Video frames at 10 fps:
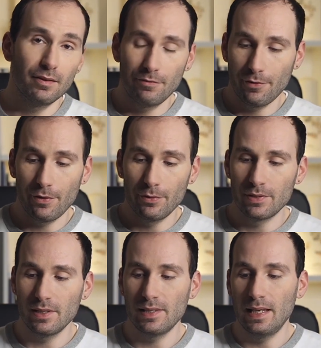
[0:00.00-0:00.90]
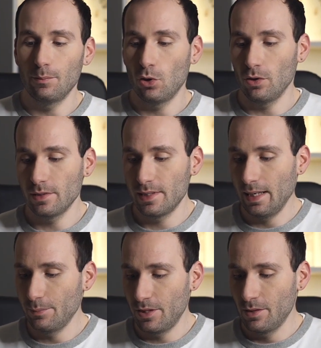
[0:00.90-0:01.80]
for those same
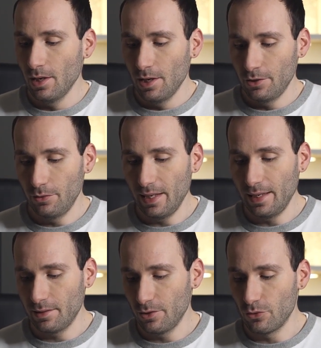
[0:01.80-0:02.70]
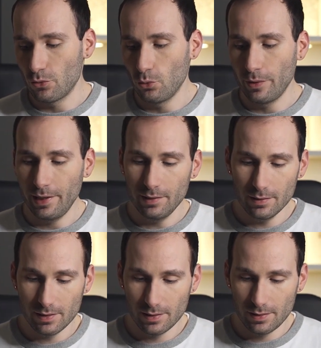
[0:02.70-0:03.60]
concepts, you get
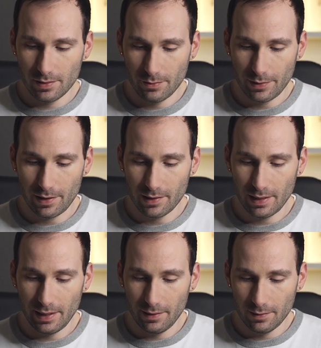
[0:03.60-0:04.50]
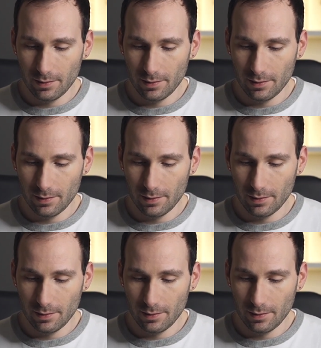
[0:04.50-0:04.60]
drawings. Where are they?